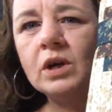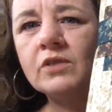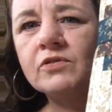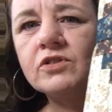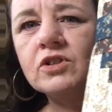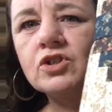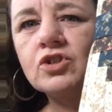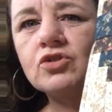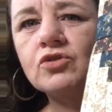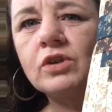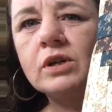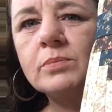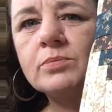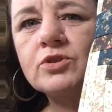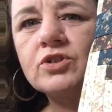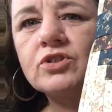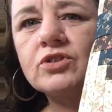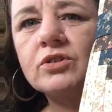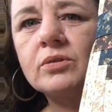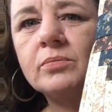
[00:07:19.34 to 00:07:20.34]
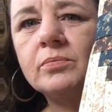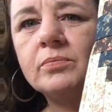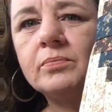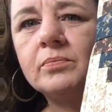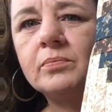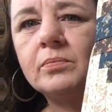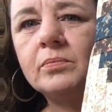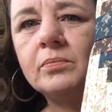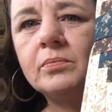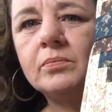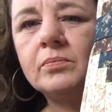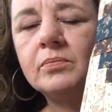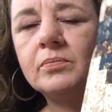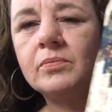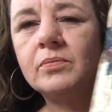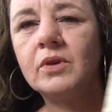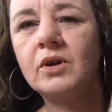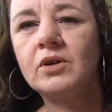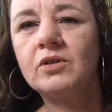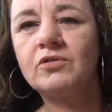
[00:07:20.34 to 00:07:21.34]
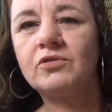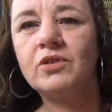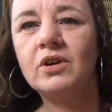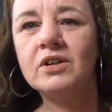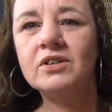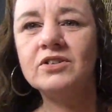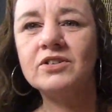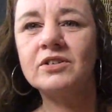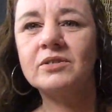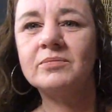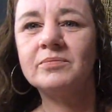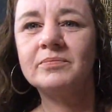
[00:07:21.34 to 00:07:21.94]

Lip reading: strips on the front.